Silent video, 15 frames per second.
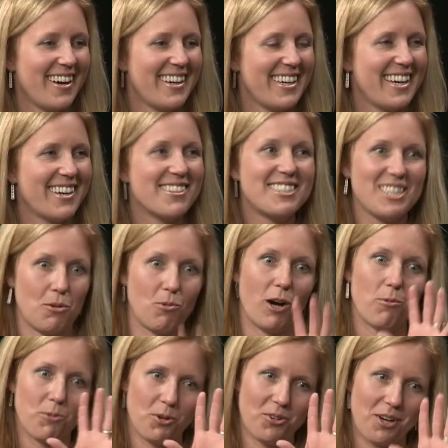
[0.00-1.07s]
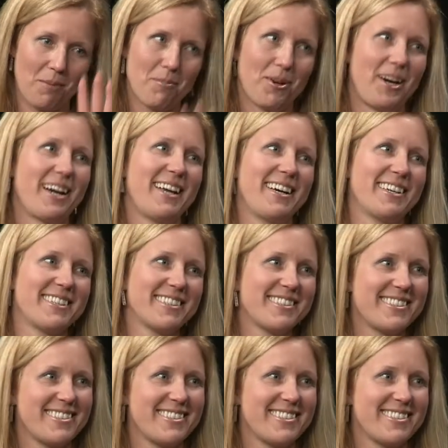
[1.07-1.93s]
yeah, and see what route number it yeah.